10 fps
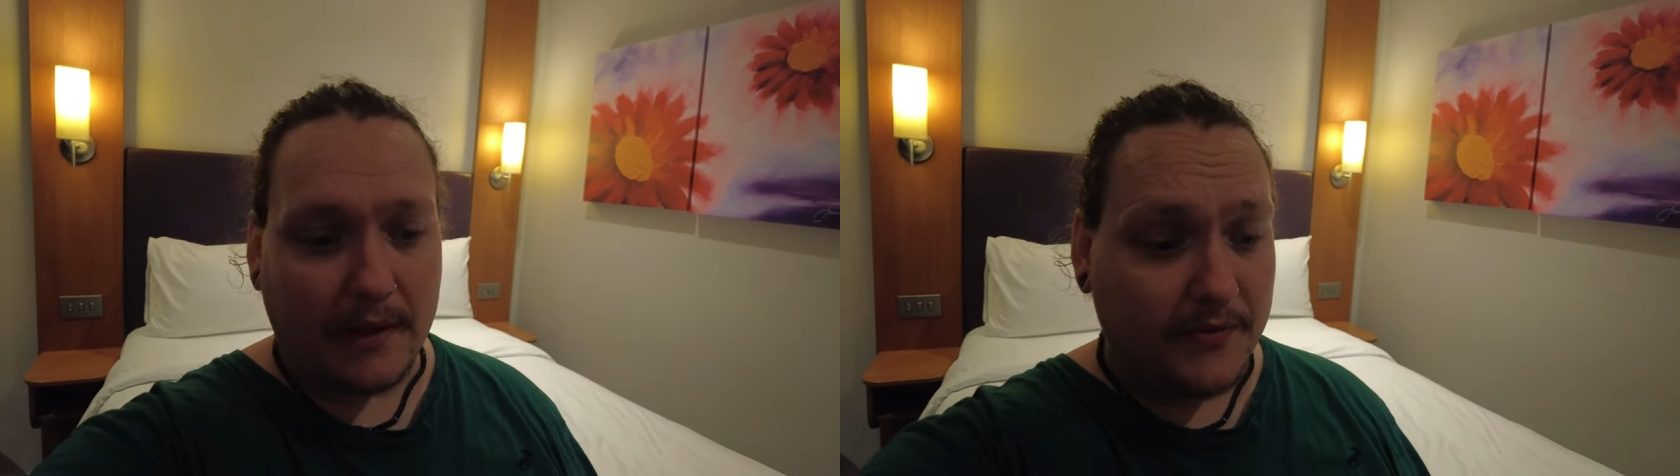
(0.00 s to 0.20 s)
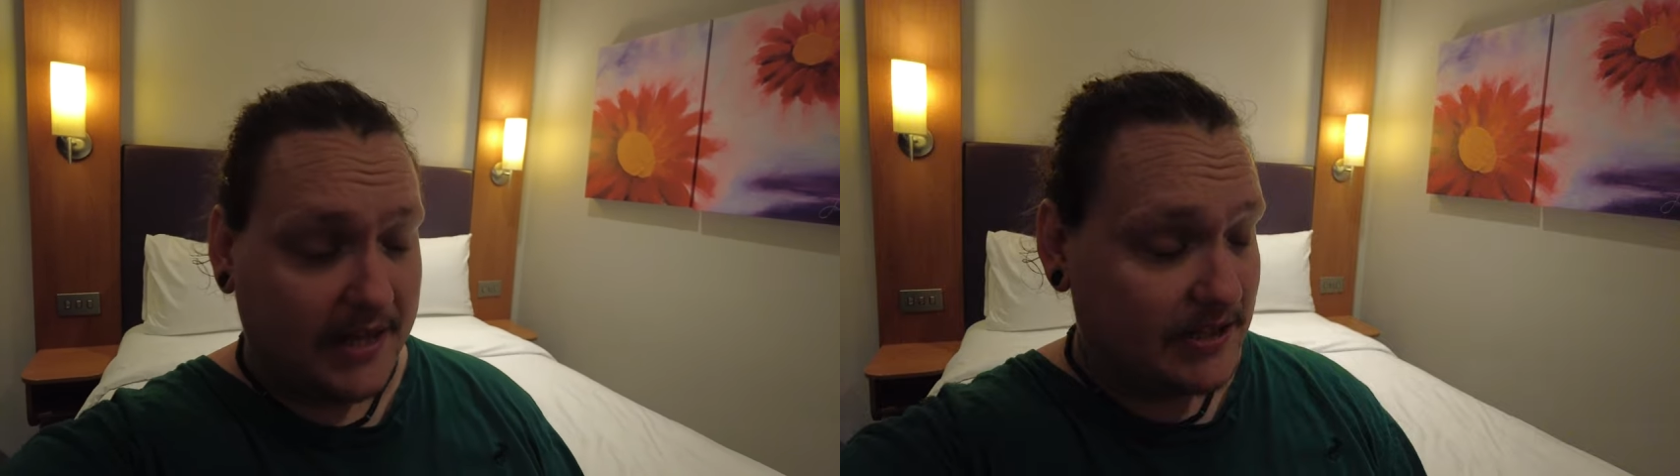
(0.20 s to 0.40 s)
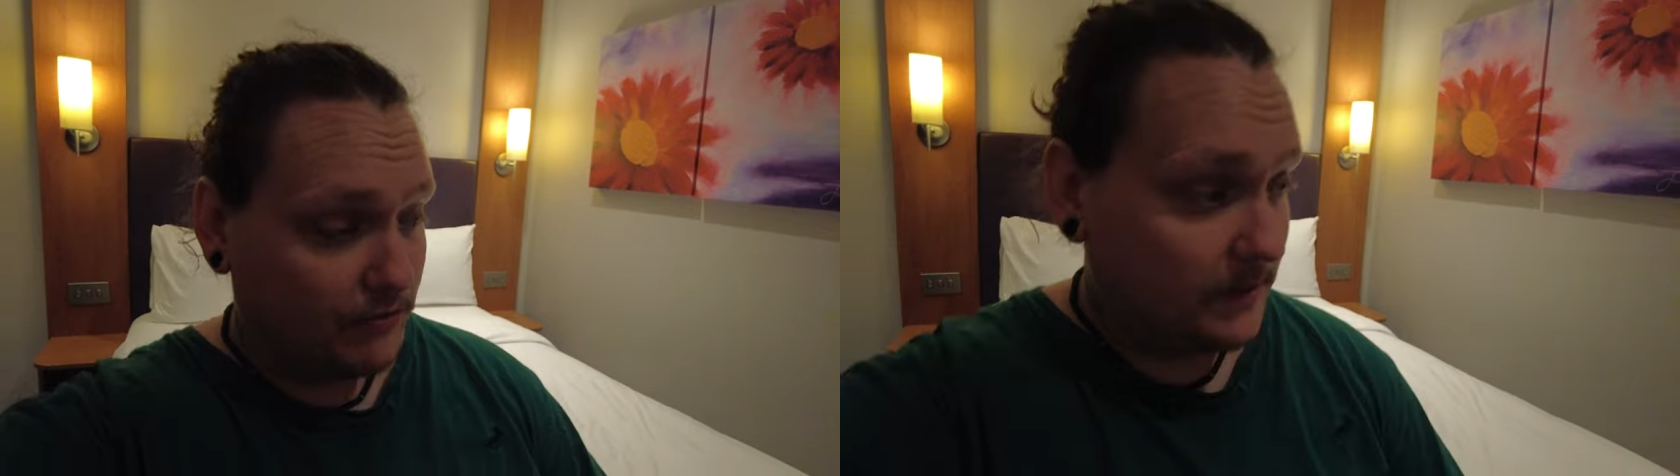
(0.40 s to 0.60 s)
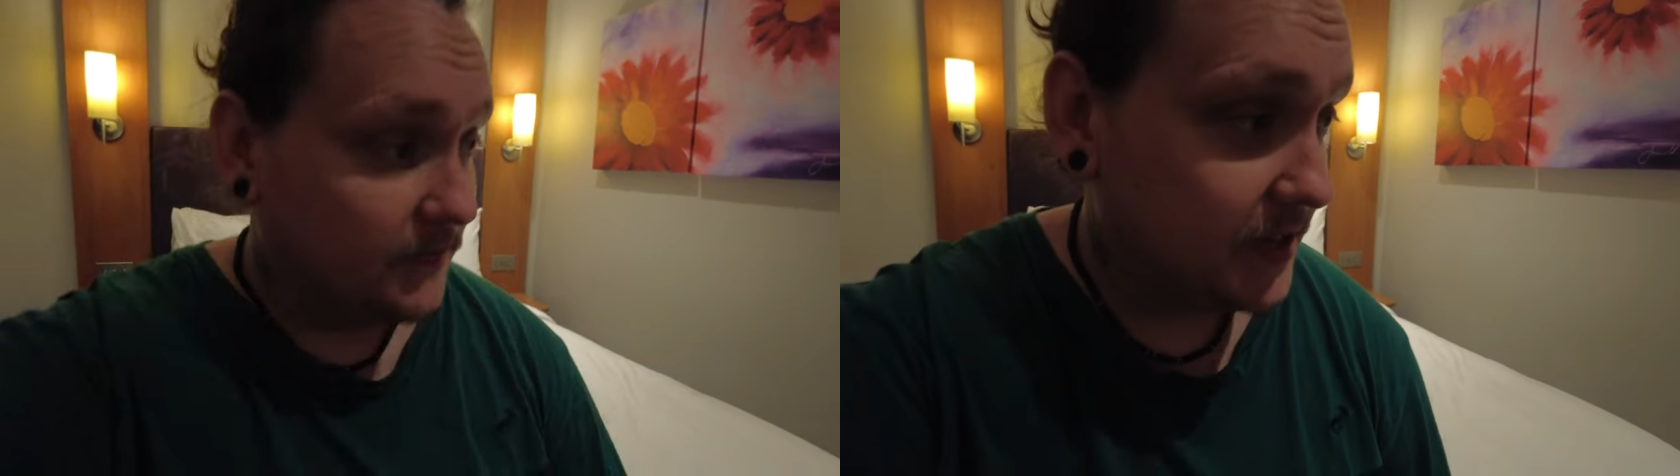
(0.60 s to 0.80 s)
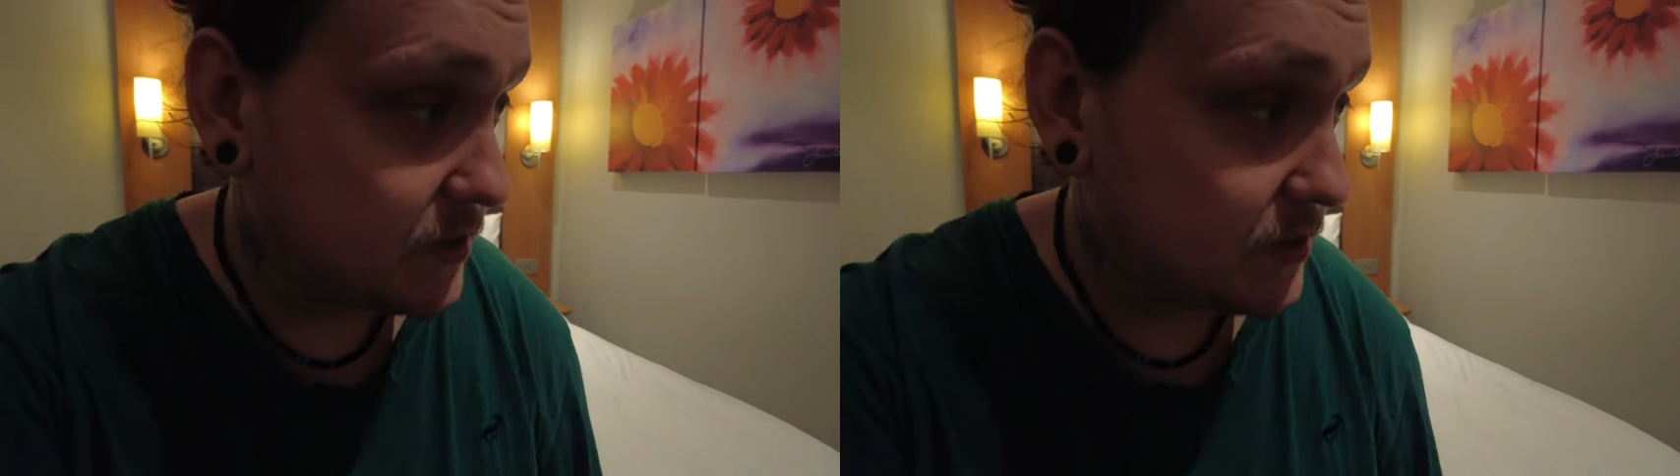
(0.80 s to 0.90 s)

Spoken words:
for this room for